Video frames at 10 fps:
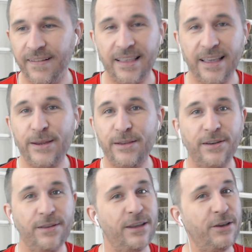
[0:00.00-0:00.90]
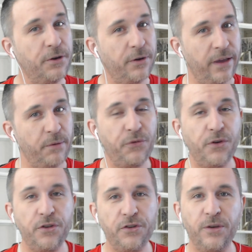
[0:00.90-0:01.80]
Then certainly Ukraine
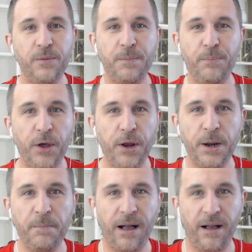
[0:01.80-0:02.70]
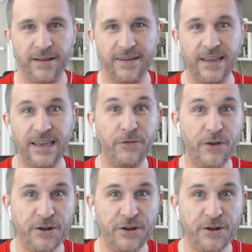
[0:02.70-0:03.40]
refuses to be put in a box, even at